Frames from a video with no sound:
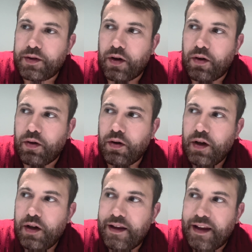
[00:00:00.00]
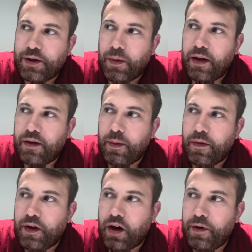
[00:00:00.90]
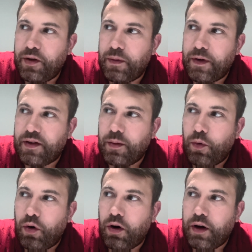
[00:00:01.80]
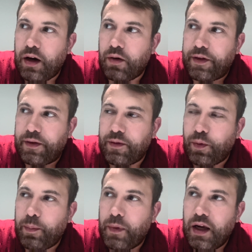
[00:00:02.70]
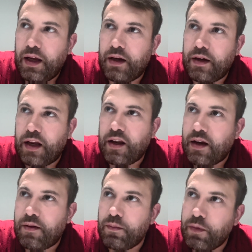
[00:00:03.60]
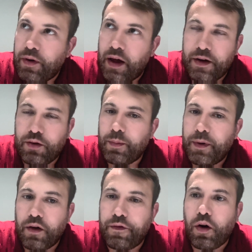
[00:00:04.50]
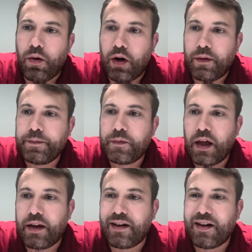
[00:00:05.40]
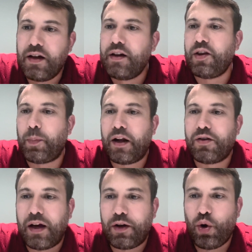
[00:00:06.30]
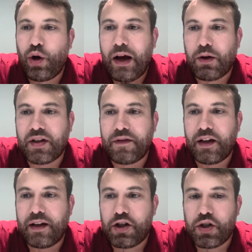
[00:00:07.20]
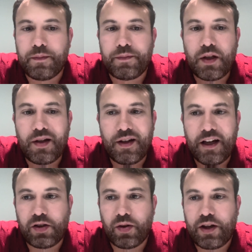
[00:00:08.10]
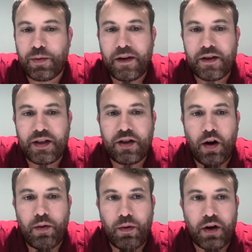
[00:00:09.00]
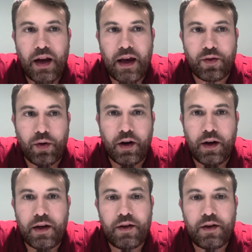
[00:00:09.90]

So that's why in some of the companies we invested more. Now it's this 1 million, and then we rather do a bit of follow-on. I think it's better to get early outside validation. And so that's why at the seed round, we want an external lead.